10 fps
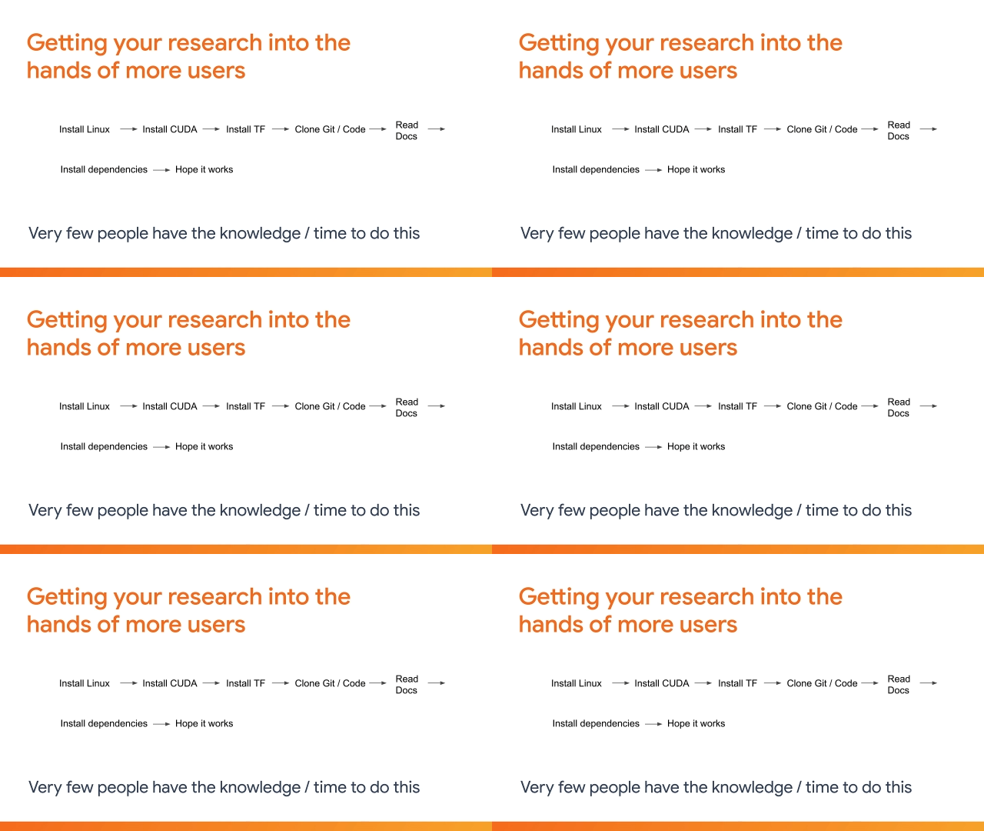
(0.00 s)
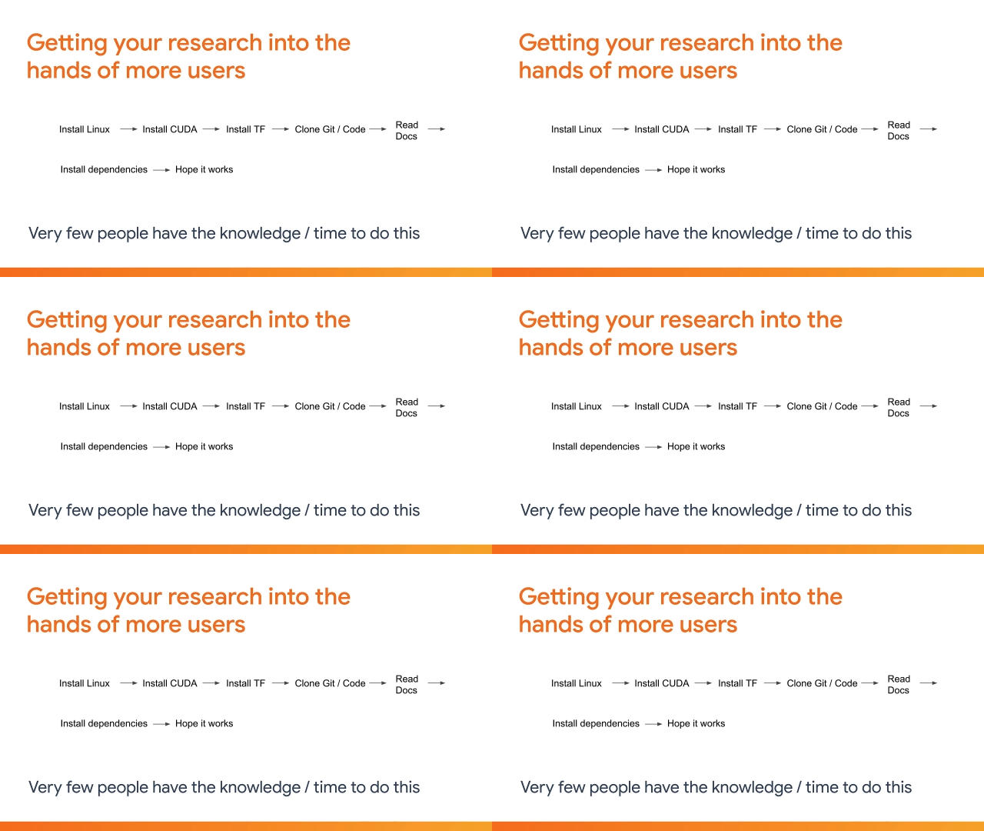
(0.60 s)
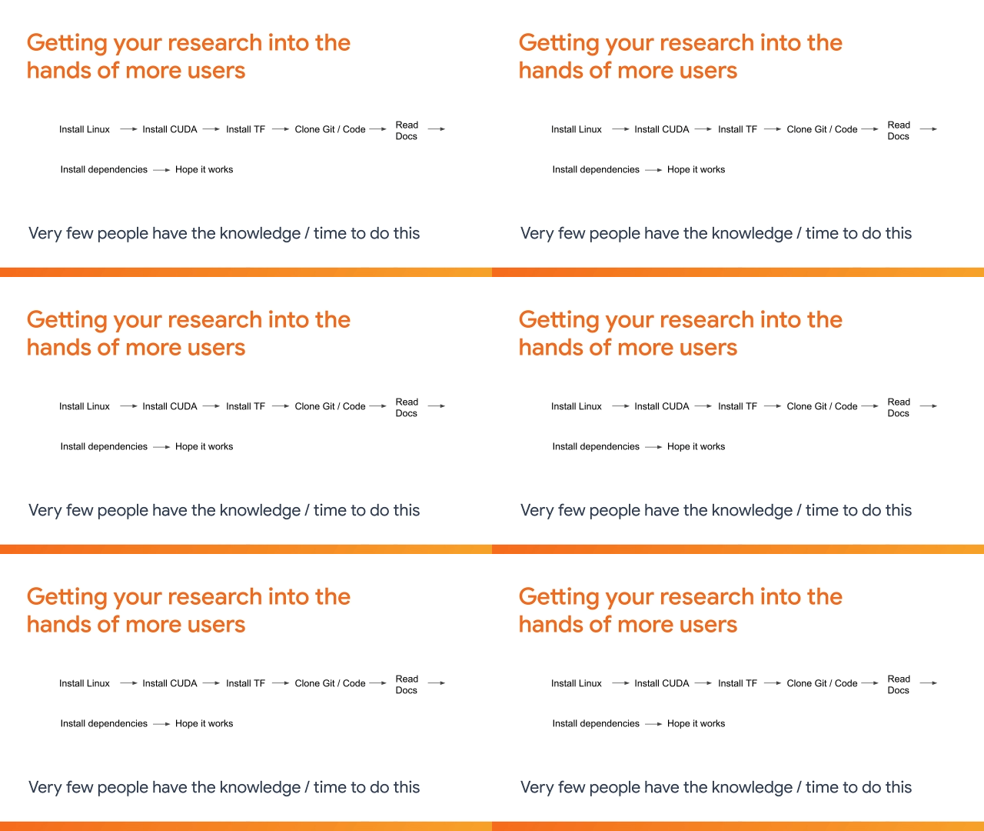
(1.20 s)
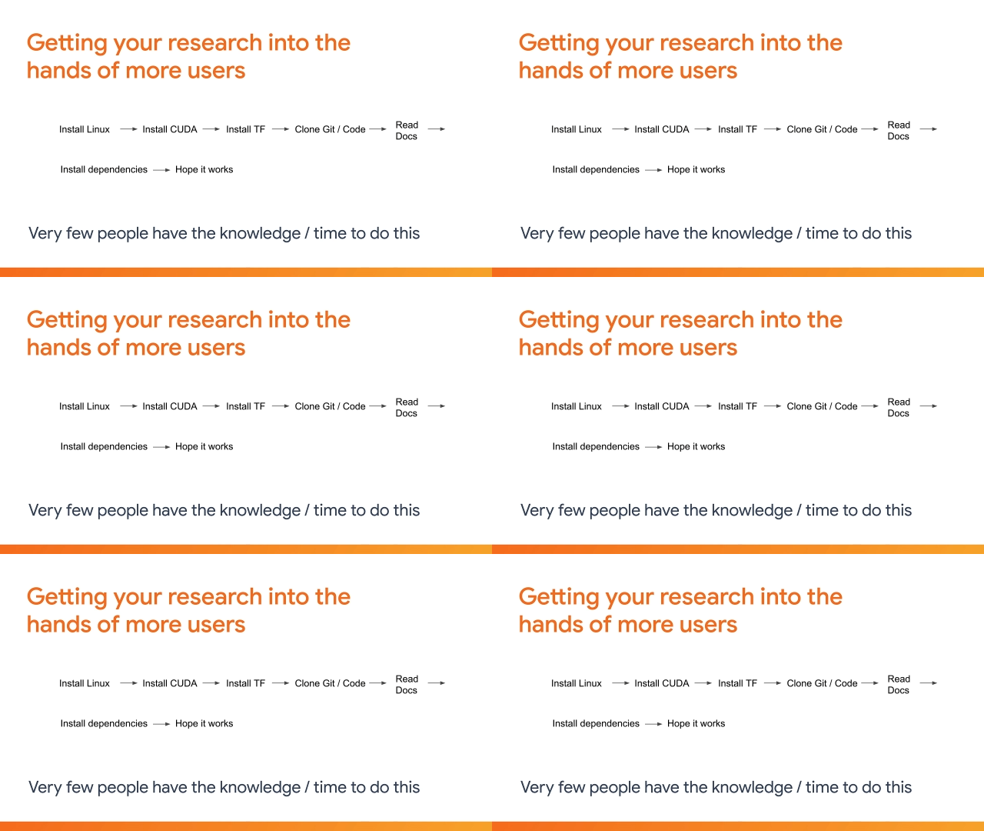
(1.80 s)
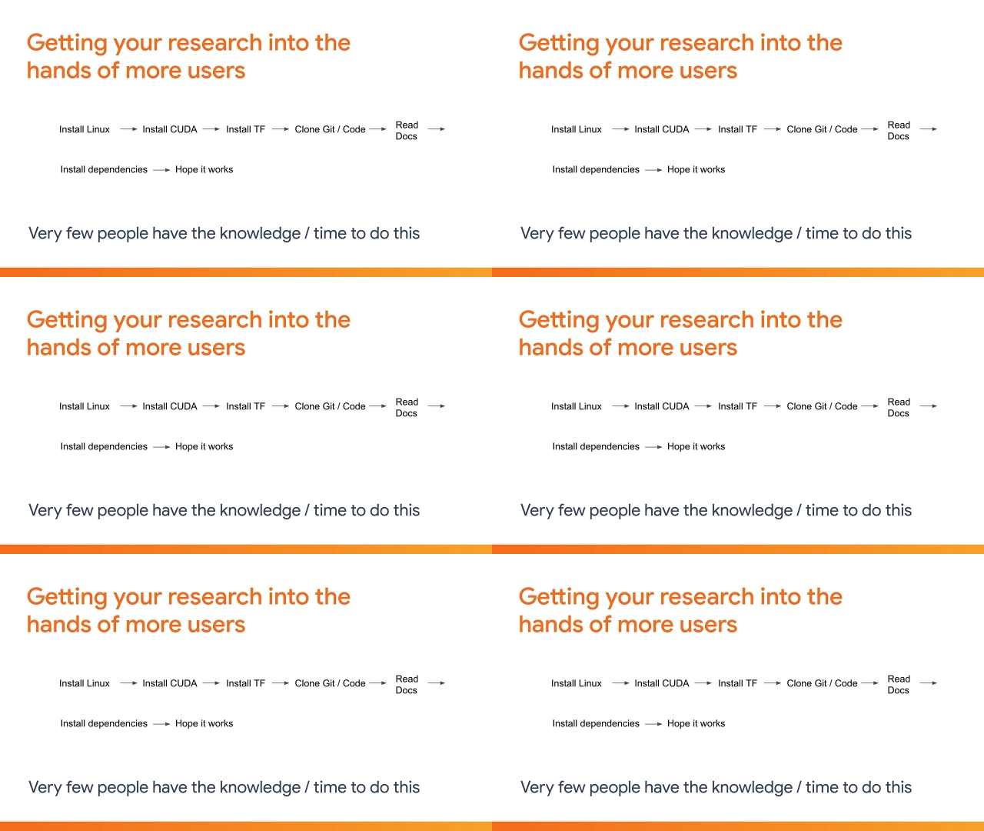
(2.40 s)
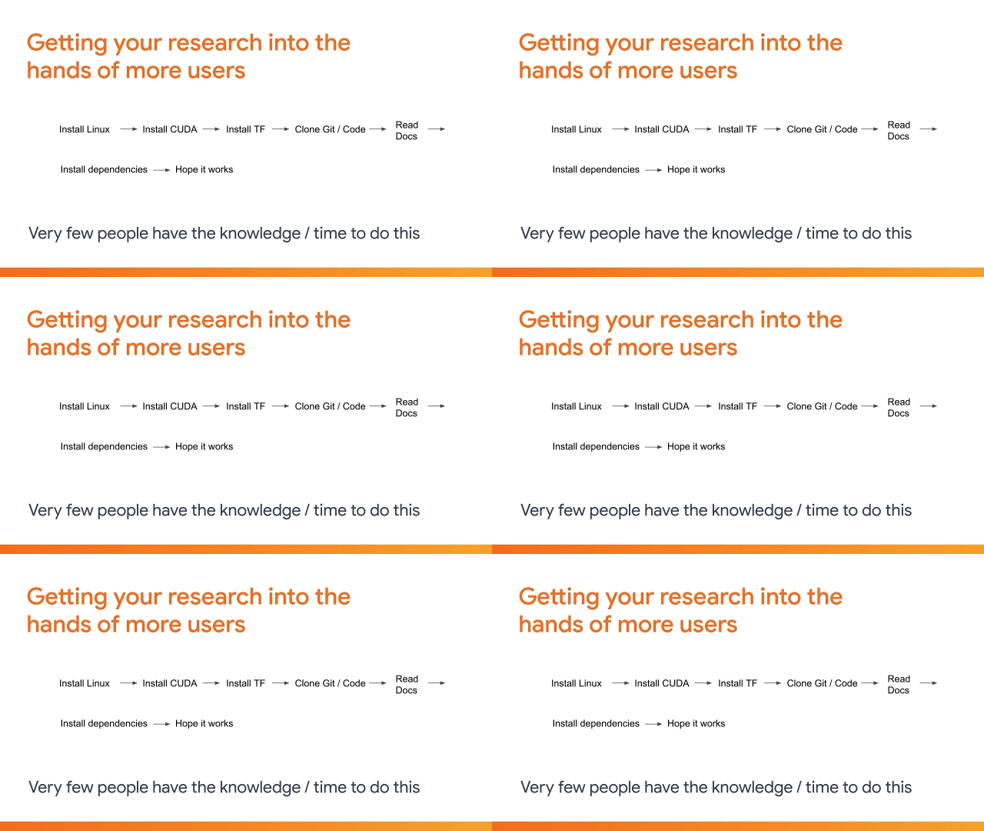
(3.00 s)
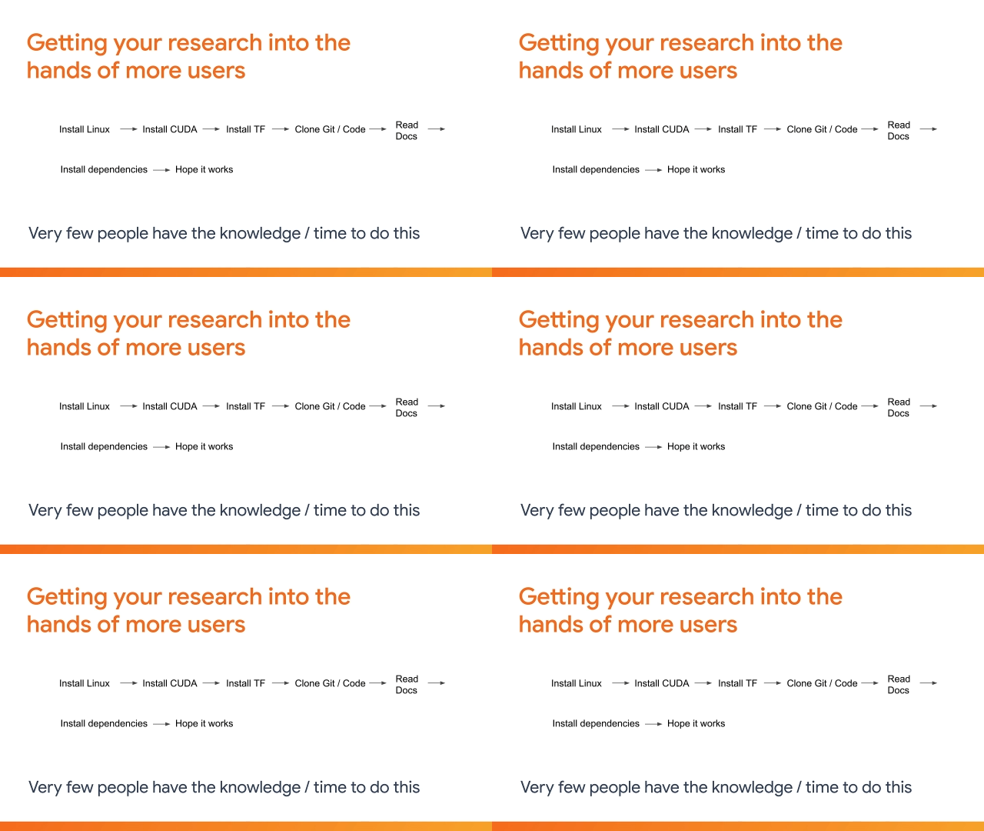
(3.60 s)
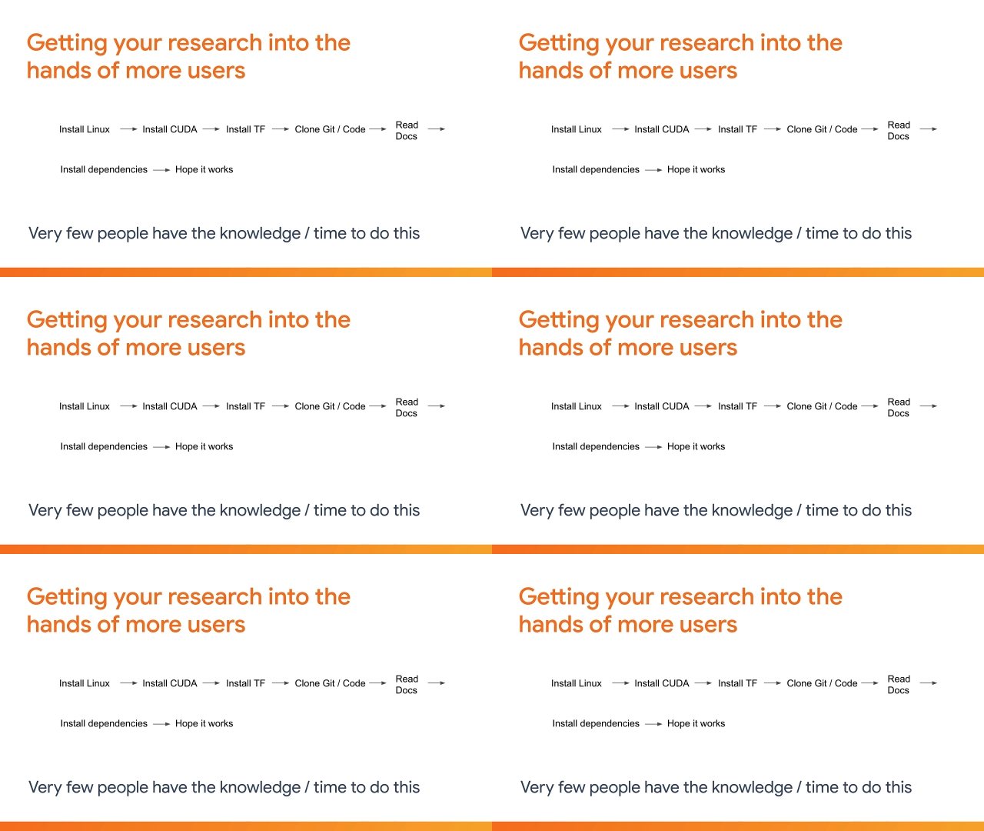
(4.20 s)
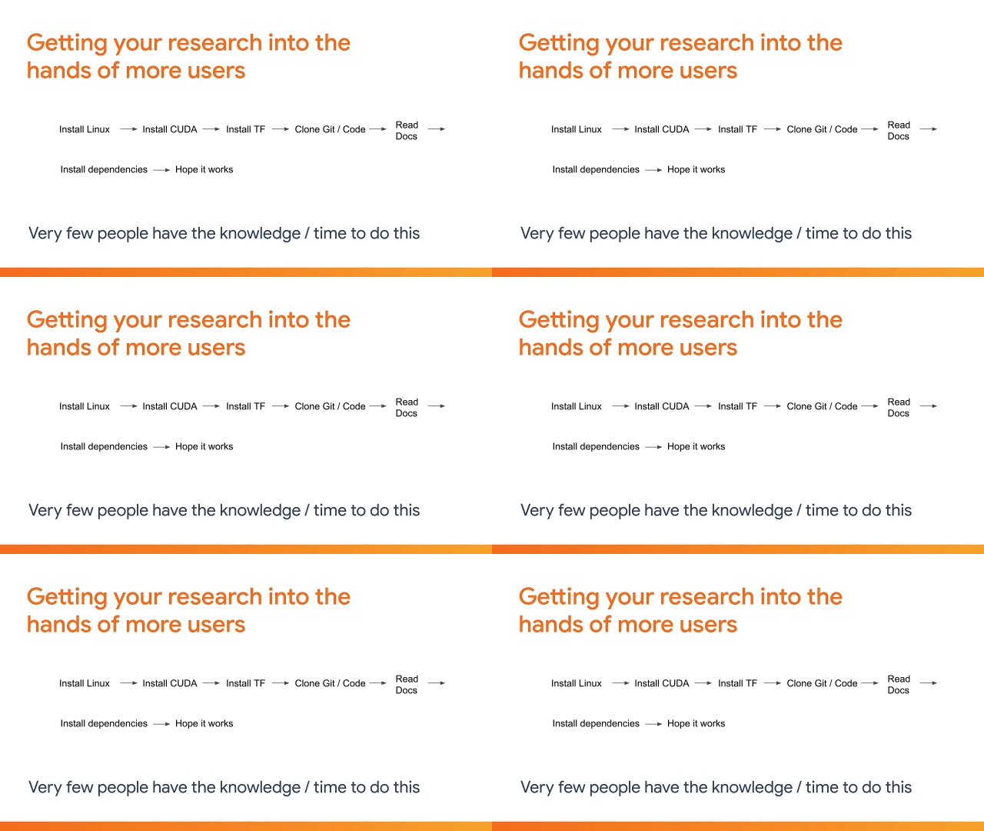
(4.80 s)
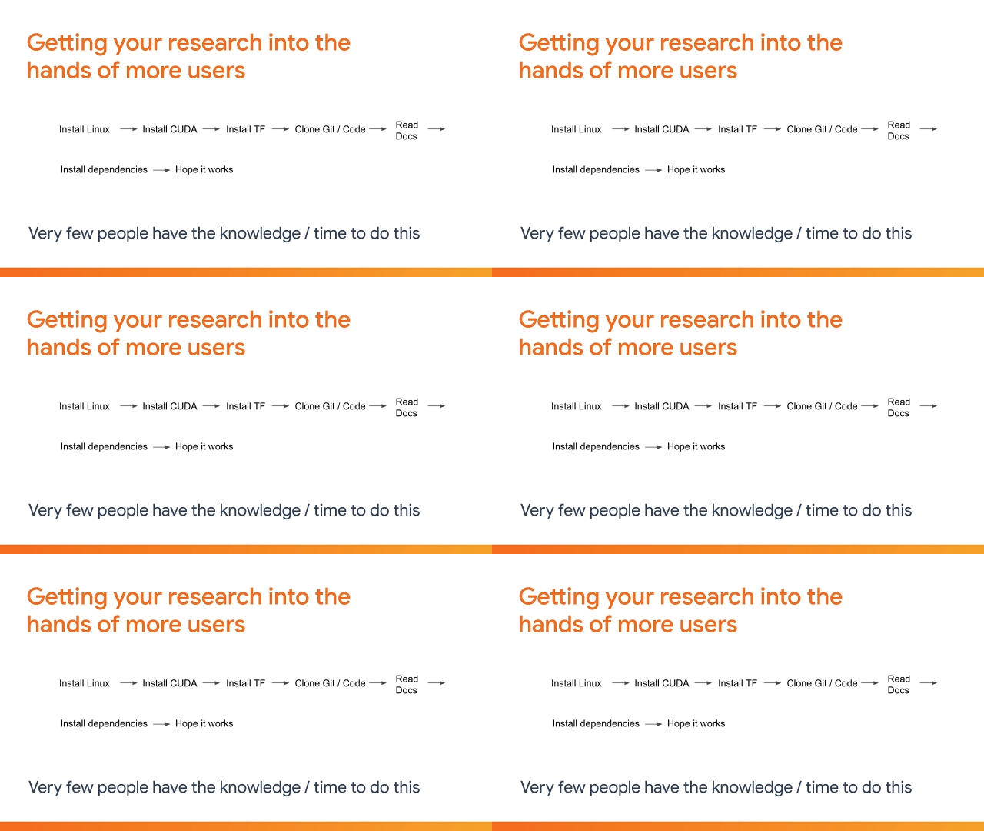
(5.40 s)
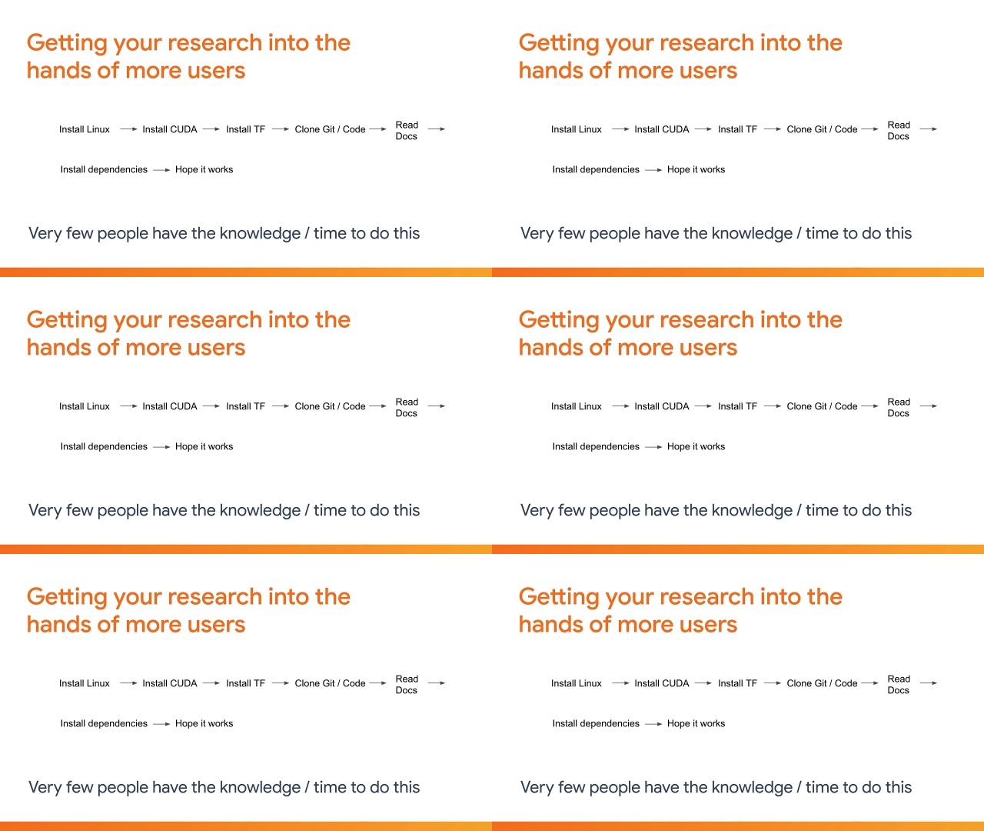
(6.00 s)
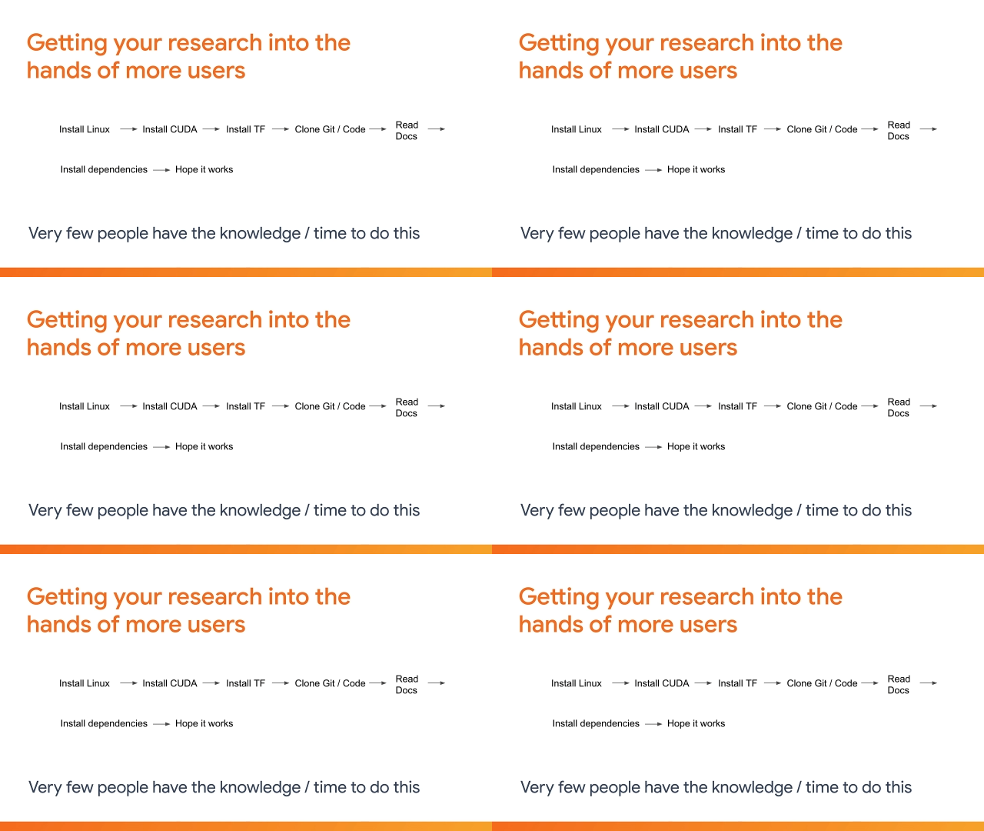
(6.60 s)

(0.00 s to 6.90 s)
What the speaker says: (no speaker visible)